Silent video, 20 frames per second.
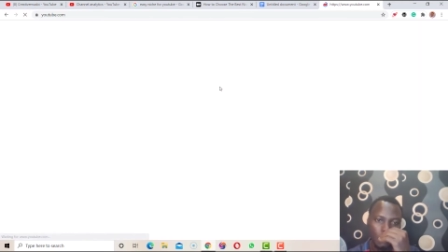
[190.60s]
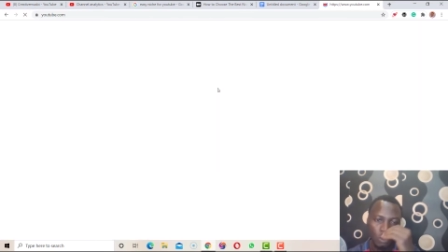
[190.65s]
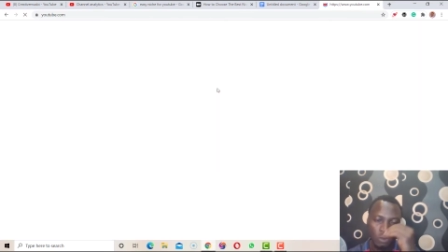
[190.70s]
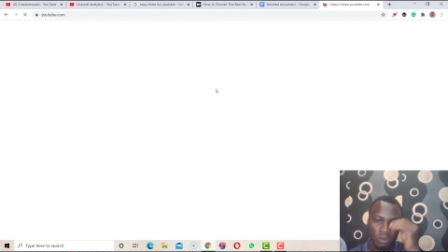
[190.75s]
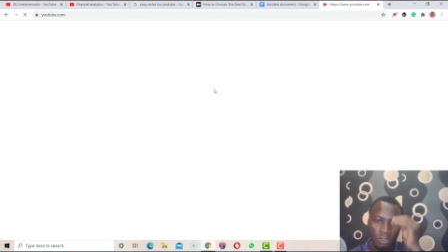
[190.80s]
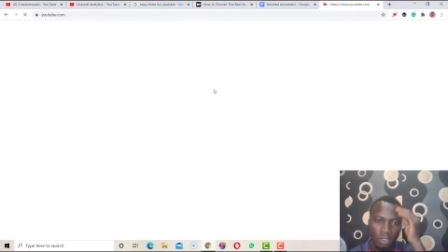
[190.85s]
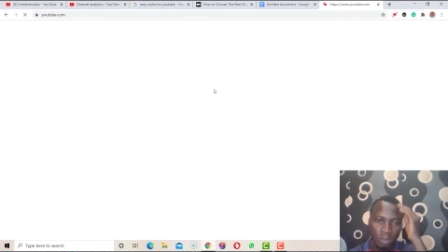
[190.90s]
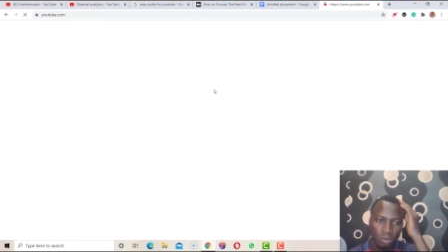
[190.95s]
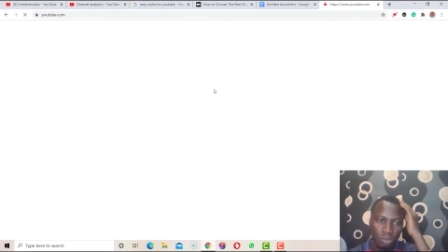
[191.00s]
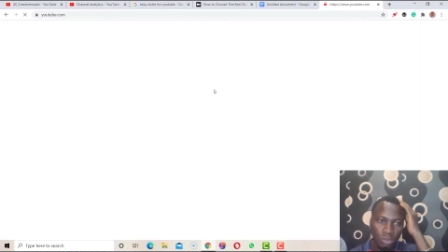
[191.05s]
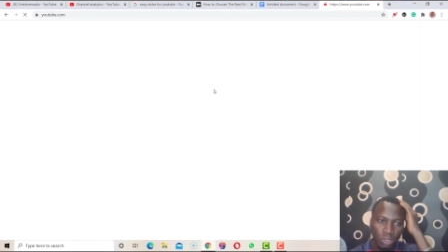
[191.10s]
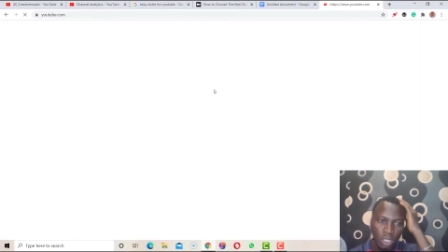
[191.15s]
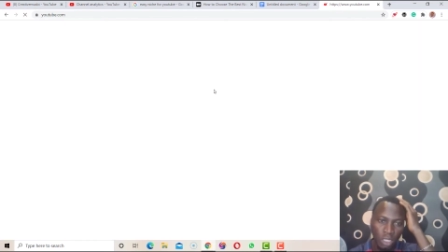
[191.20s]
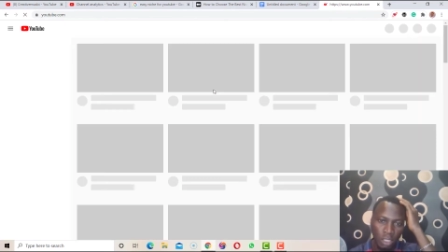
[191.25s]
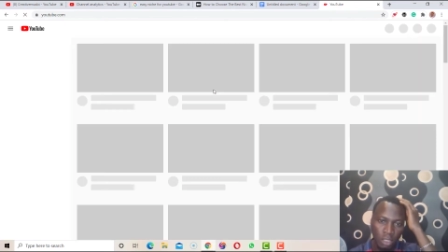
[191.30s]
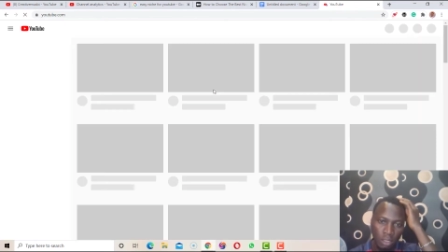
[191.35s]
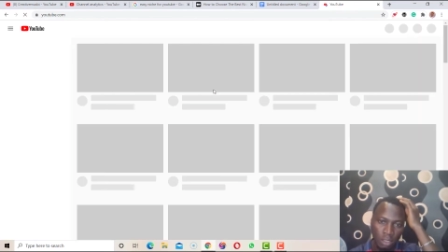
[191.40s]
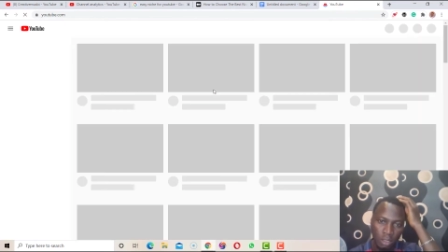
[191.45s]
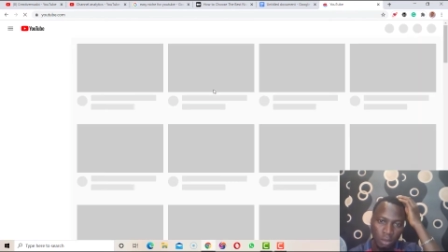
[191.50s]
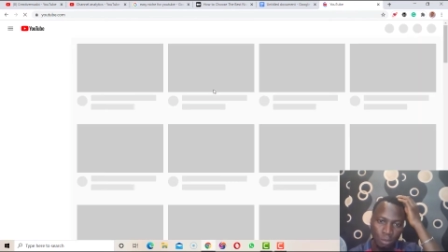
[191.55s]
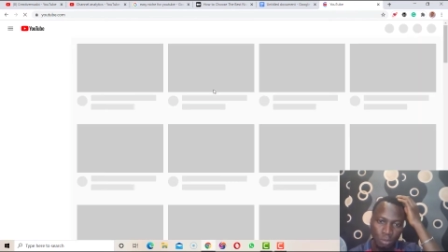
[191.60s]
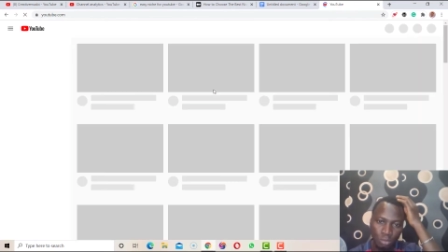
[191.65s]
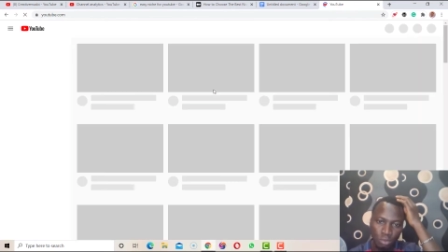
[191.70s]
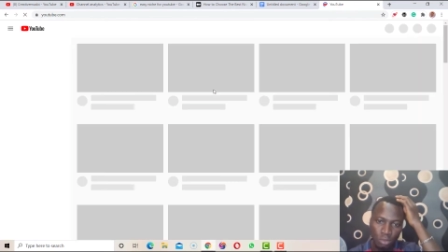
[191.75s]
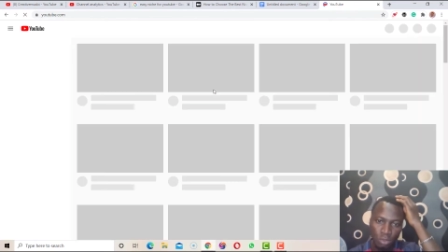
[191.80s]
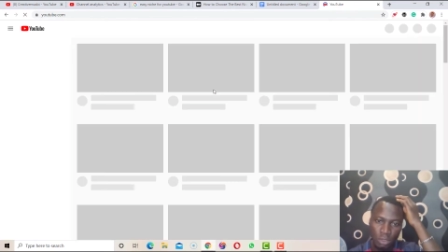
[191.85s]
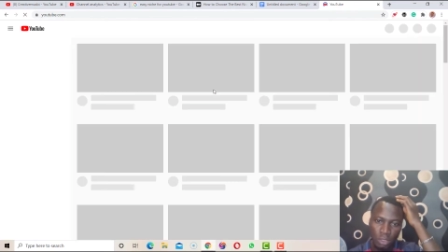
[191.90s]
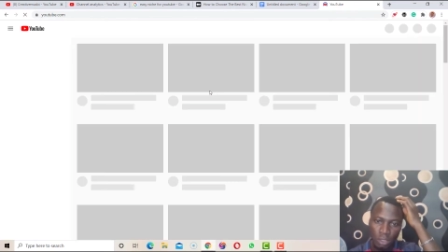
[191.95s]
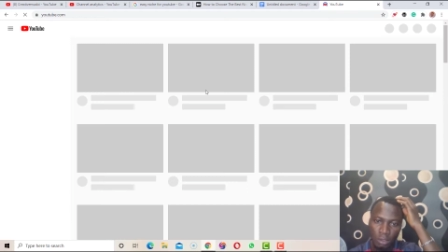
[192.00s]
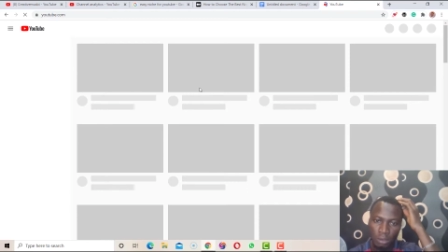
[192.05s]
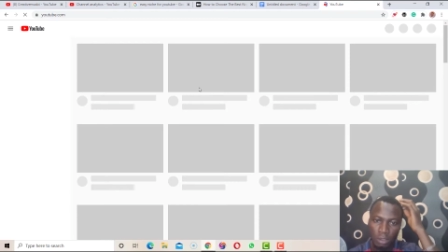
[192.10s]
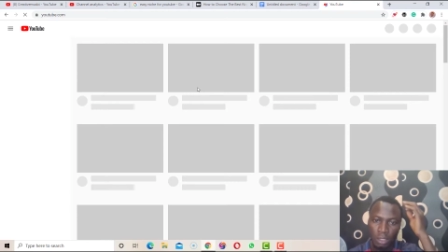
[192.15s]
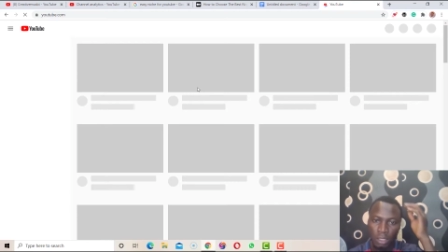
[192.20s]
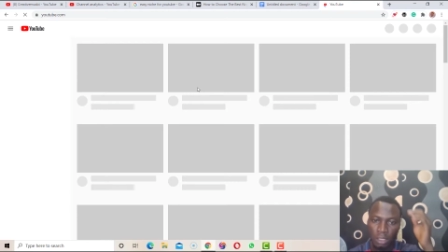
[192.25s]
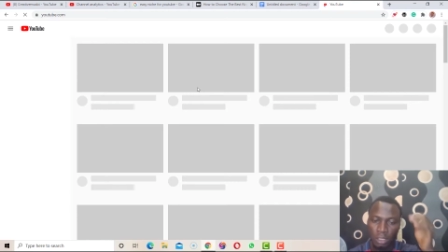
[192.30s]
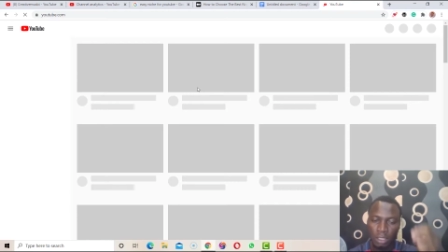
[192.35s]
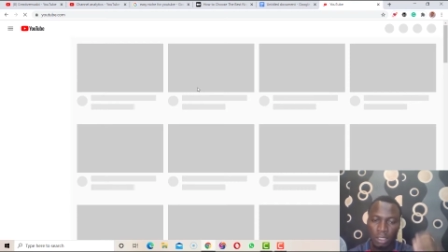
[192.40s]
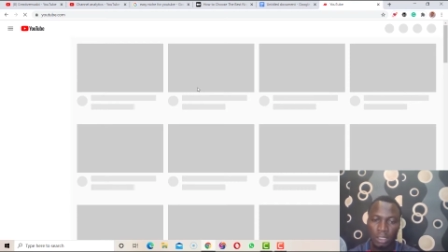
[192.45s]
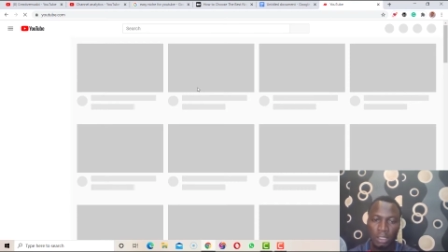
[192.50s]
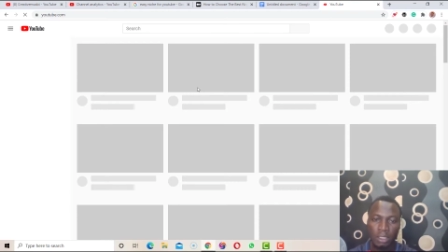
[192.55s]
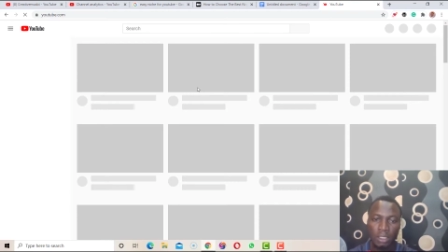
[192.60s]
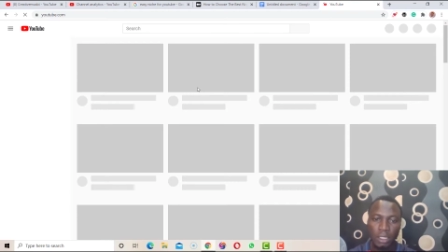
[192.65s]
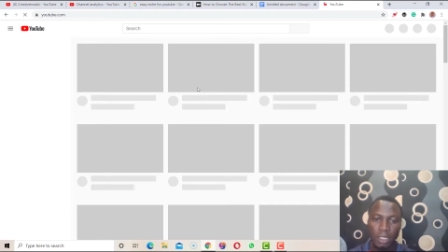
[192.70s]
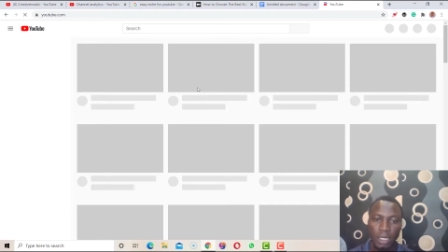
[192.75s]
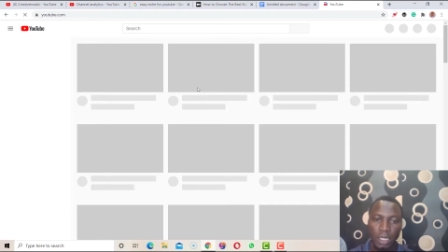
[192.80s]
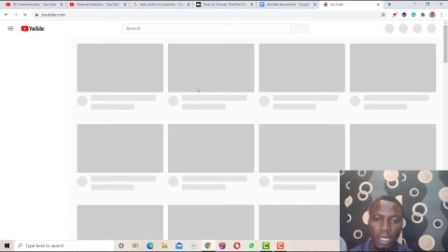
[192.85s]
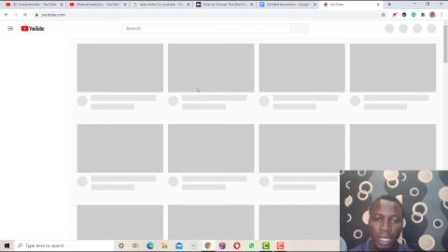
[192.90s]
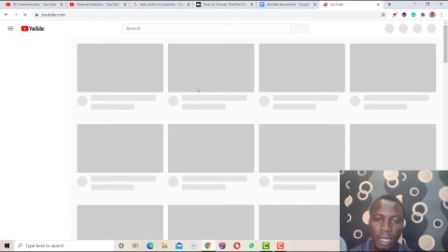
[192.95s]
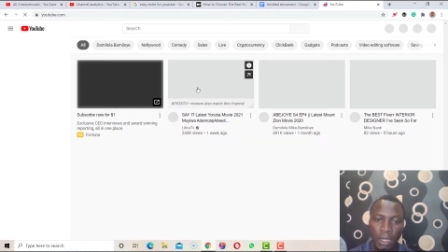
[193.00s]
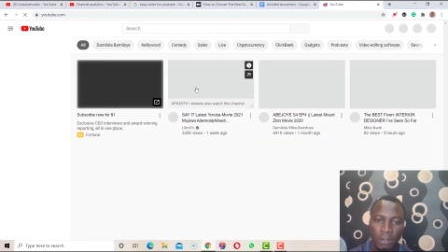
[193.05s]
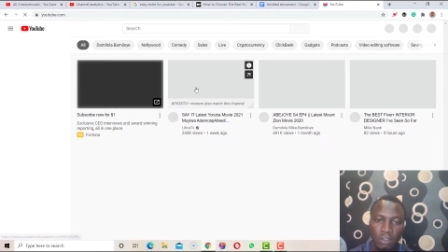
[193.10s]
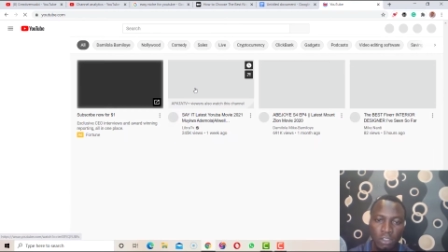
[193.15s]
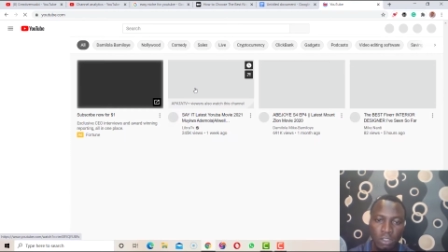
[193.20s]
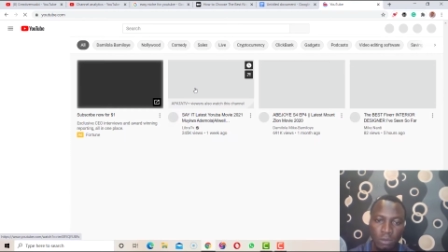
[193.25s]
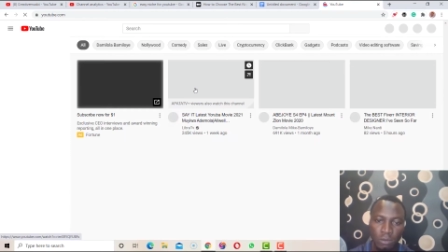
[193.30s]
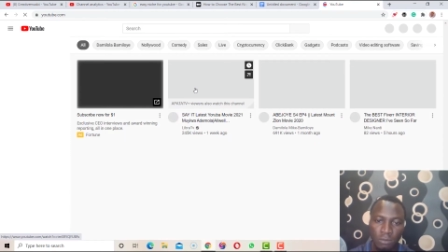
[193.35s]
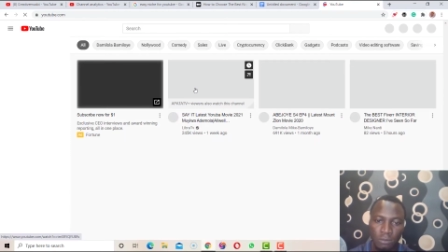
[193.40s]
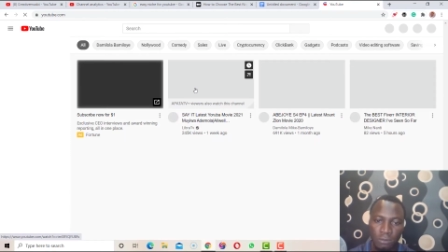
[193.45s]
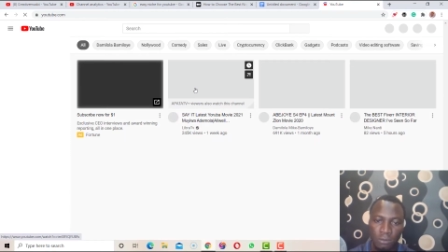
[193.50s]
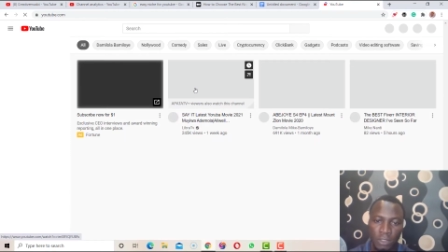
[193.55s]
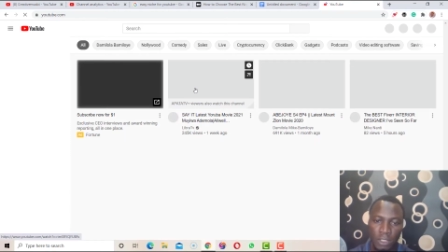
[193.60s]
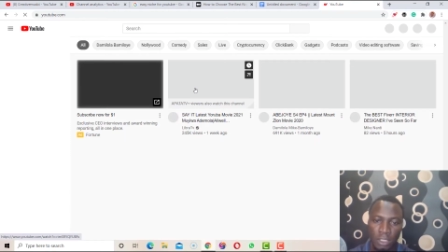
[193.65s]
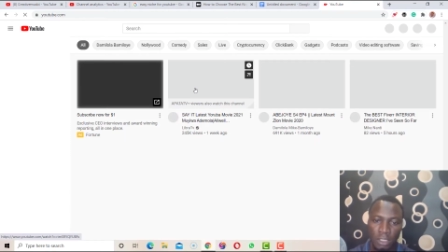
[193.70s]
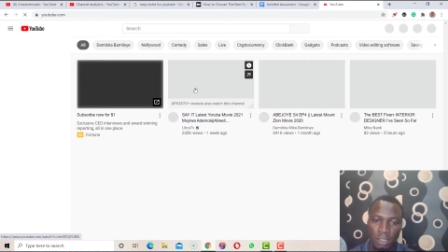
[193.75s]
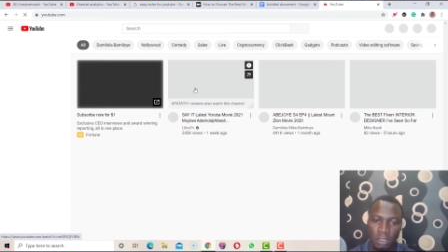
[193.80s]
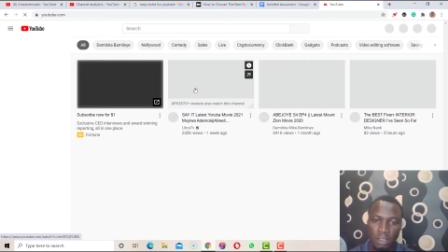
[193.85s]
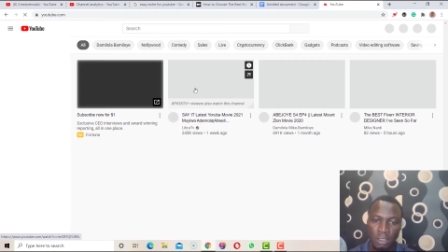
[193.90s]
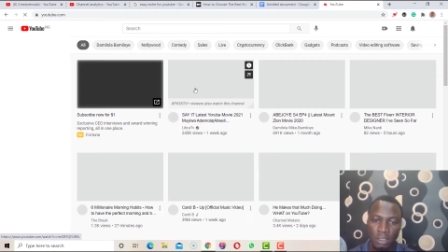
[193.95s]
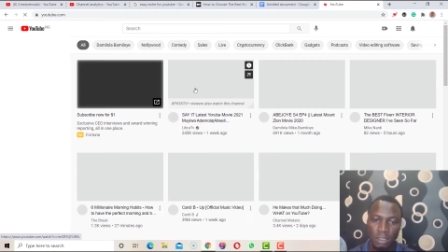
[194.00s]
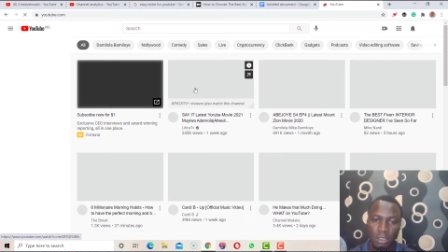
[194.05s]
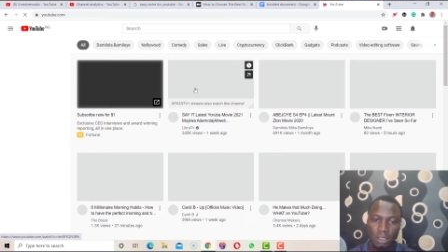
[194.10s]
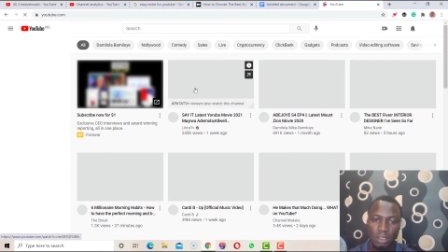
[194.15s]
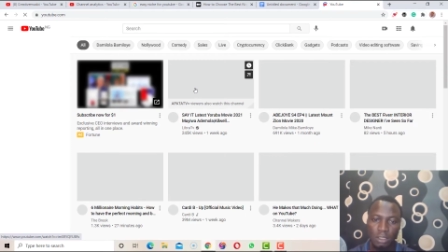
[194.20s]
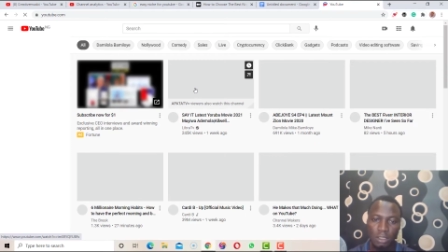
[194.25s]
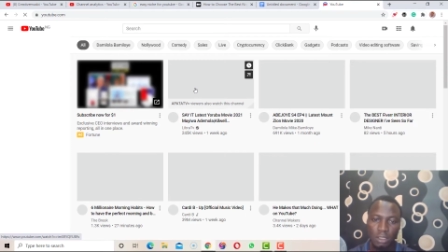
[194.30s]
of game should I input now? I think I have some friends,